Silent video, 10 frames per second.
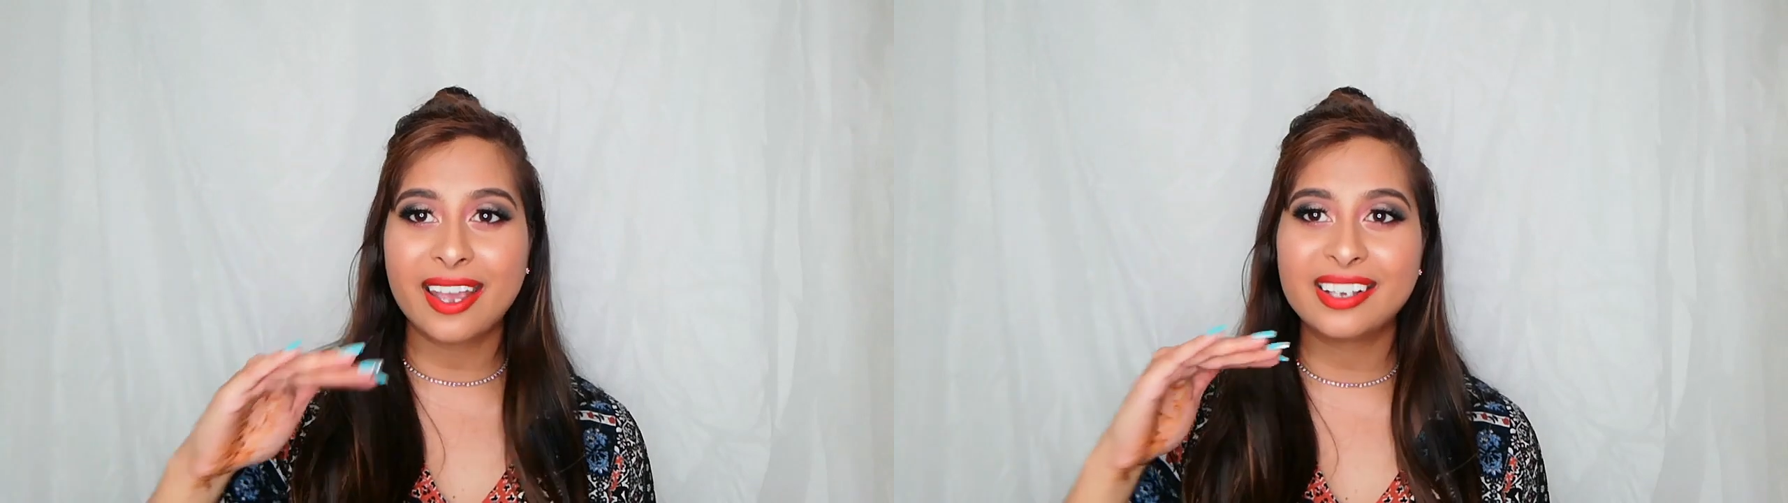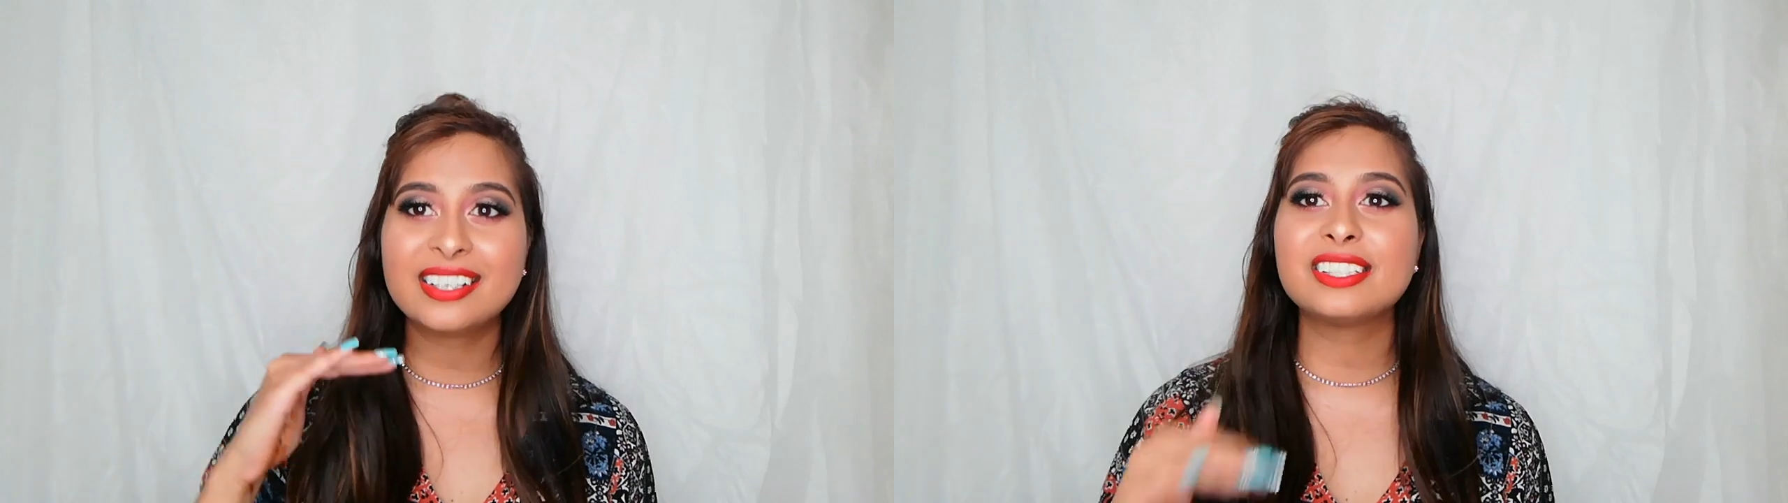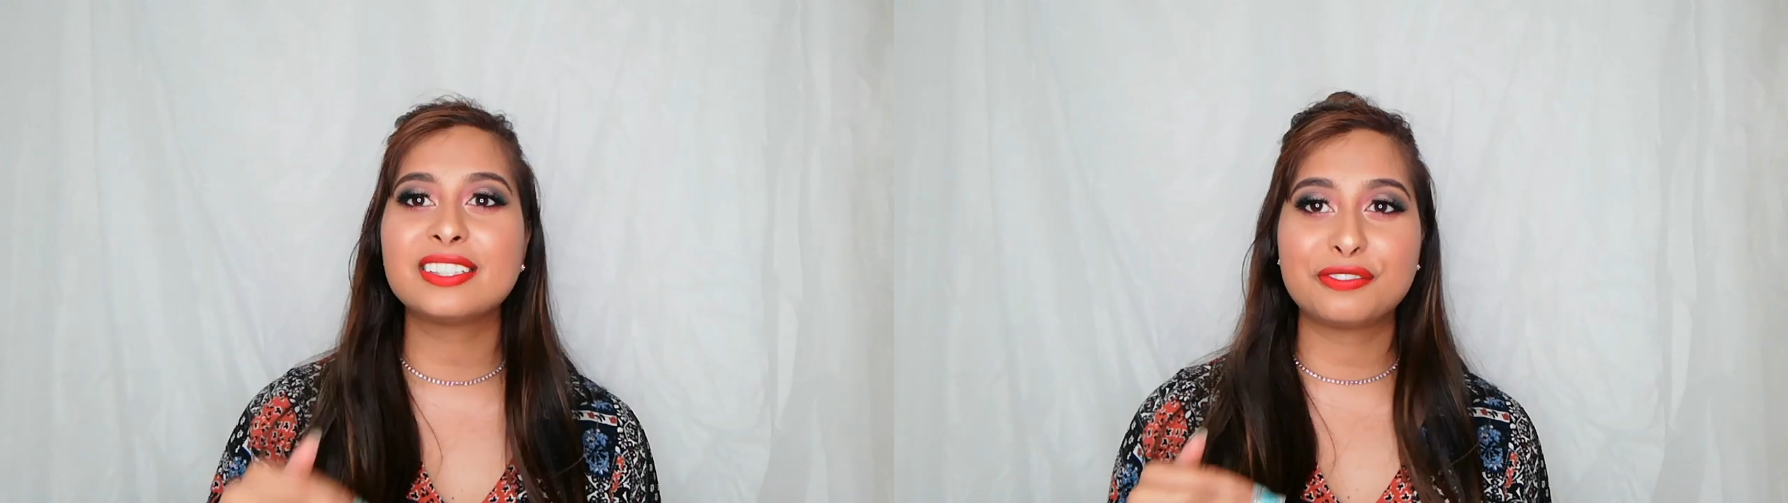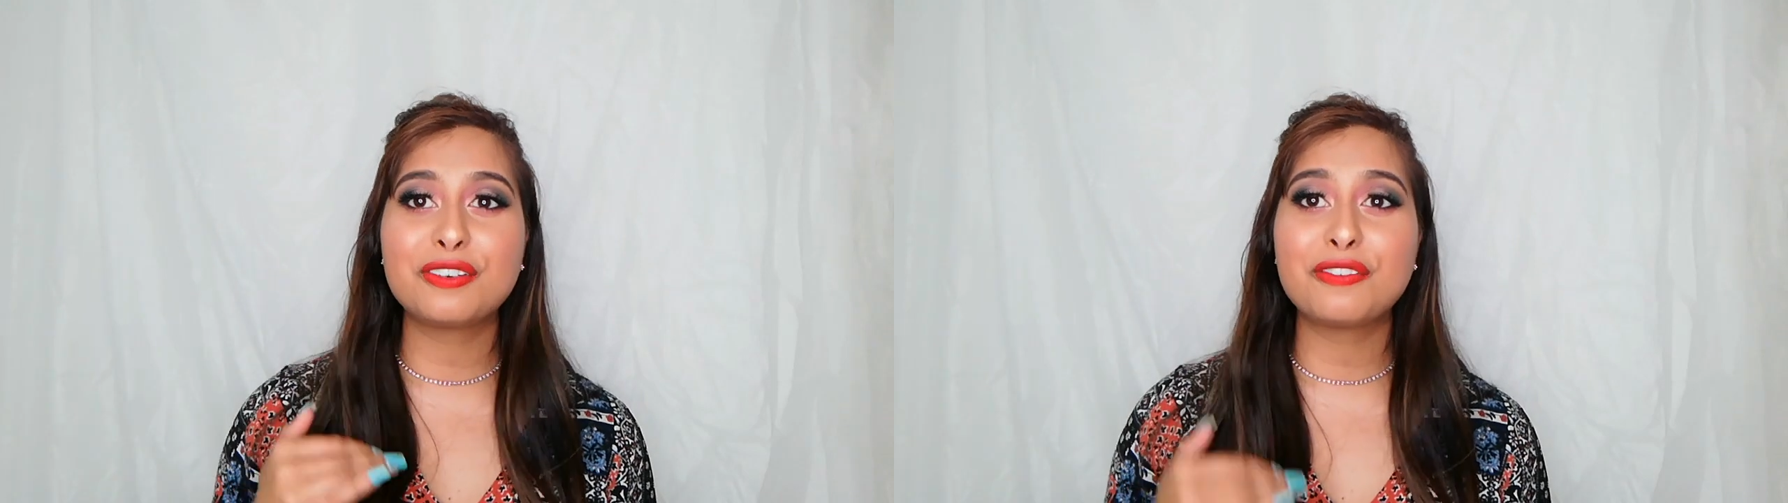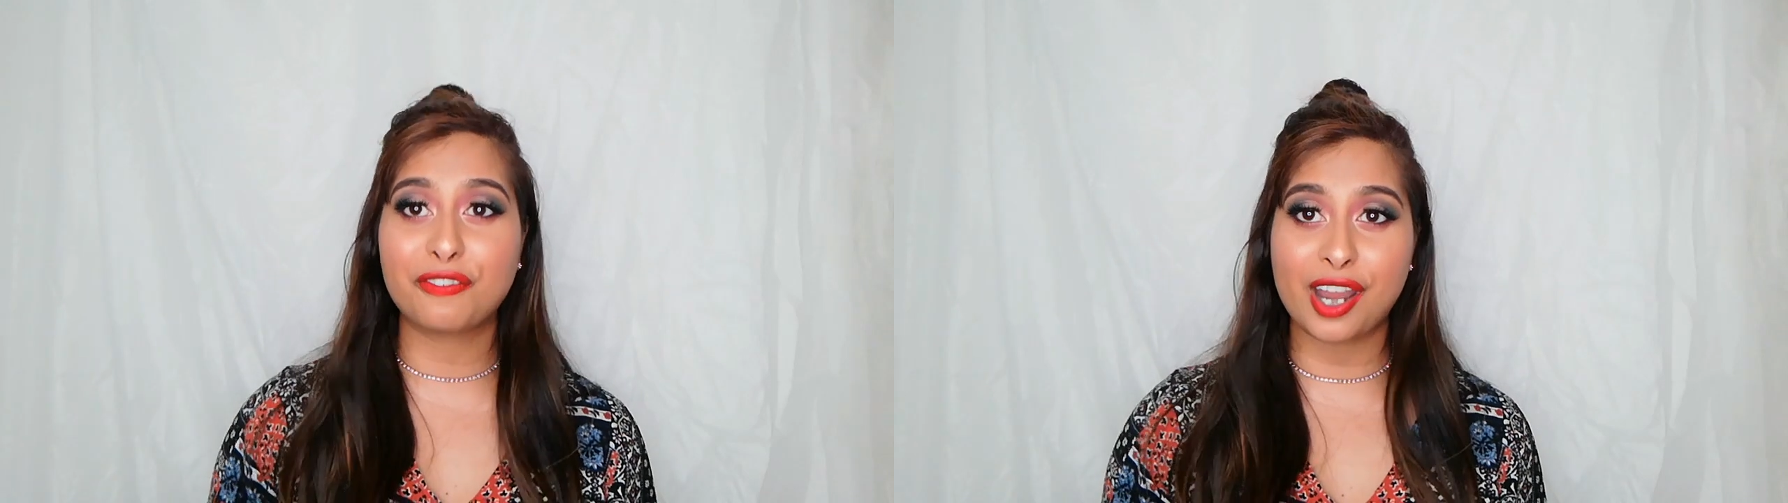tag a
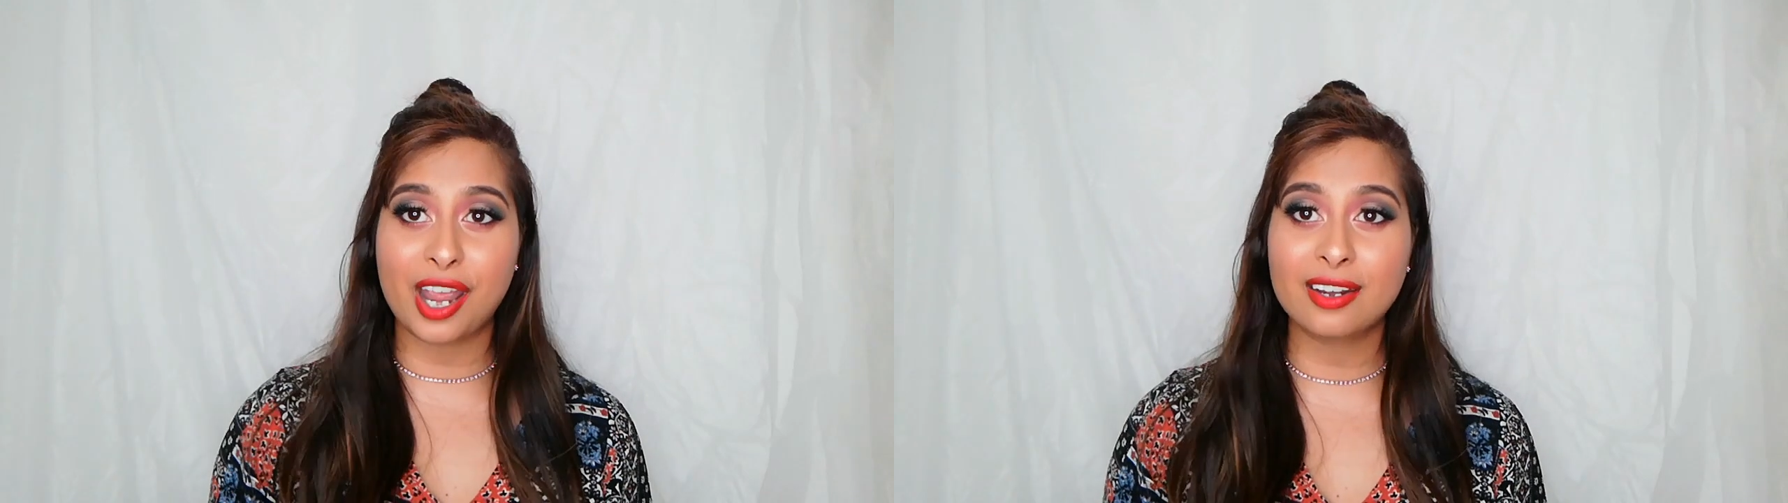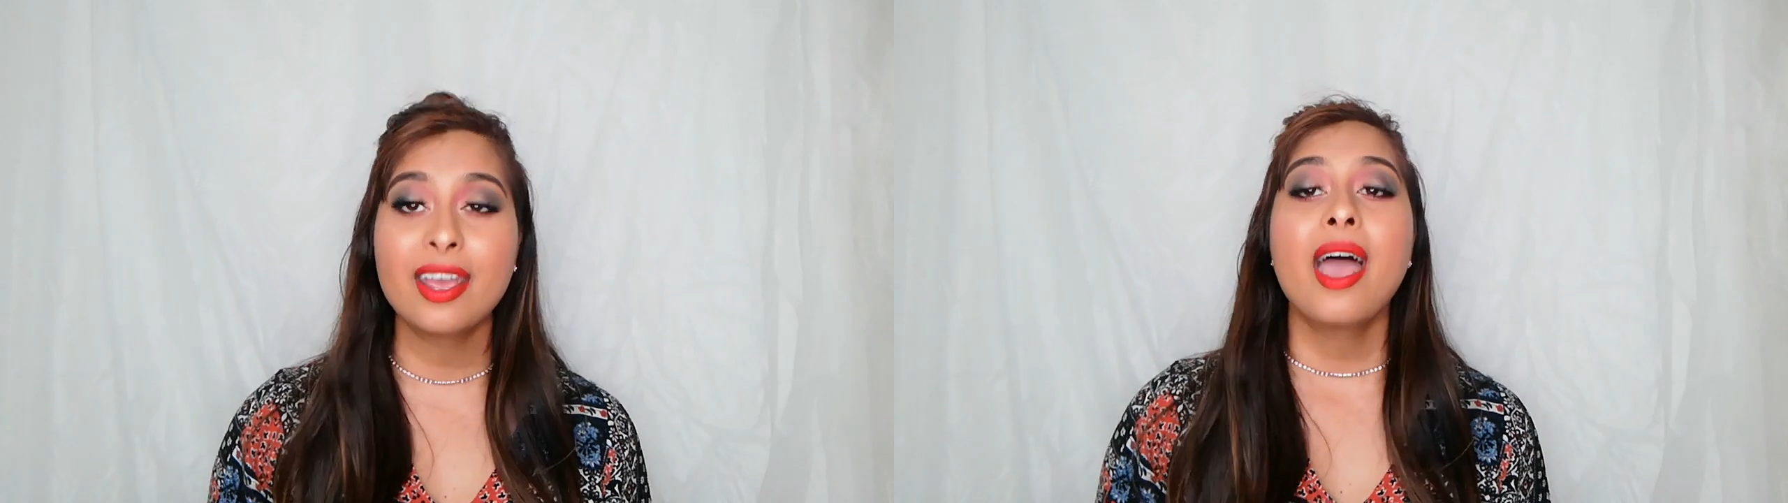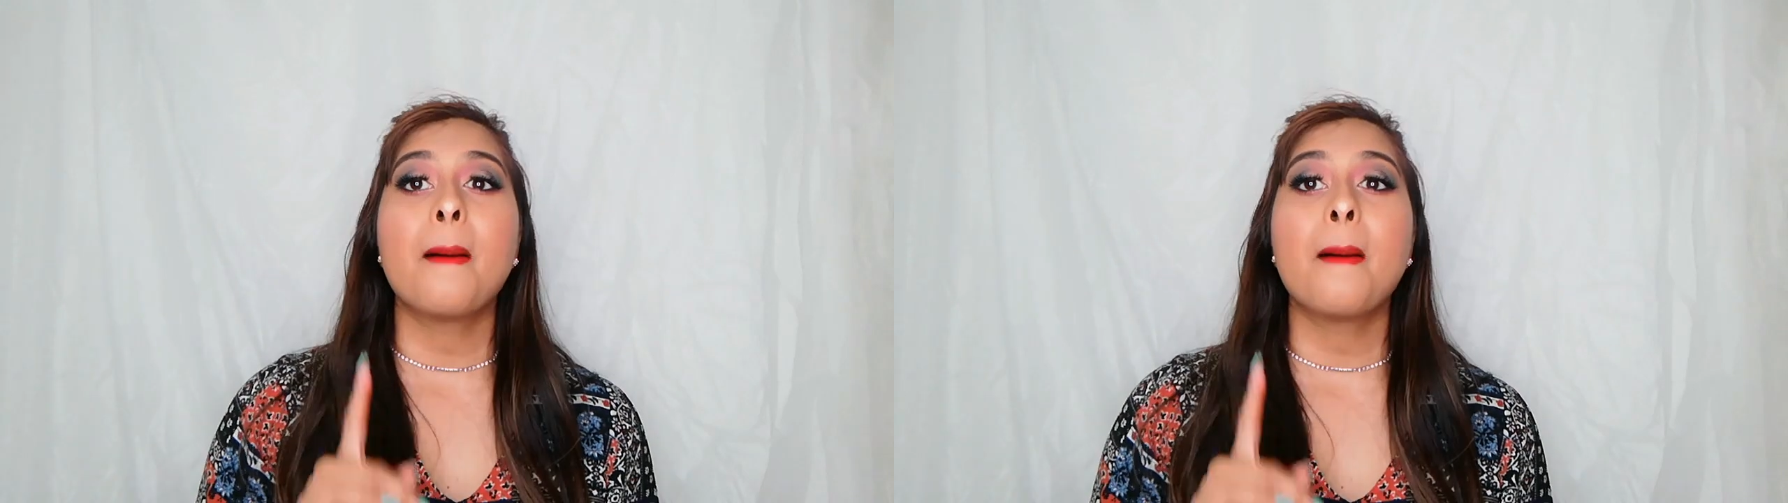different friend,